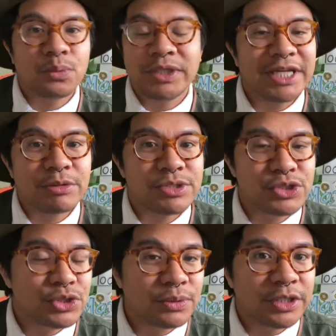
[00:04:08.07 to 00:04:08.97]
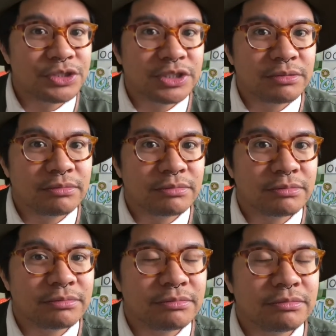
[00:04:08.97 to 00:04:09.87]
1,200,
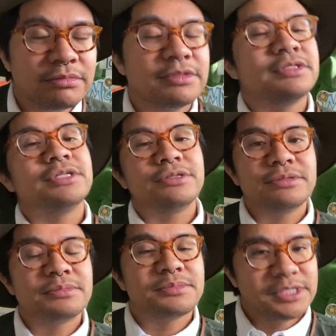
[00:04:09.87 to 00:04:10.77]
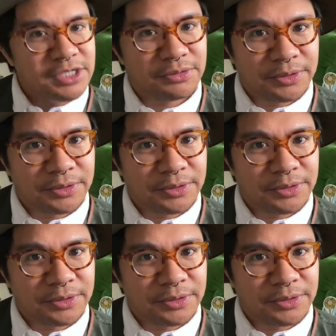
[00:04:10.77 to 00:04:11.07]
still 0.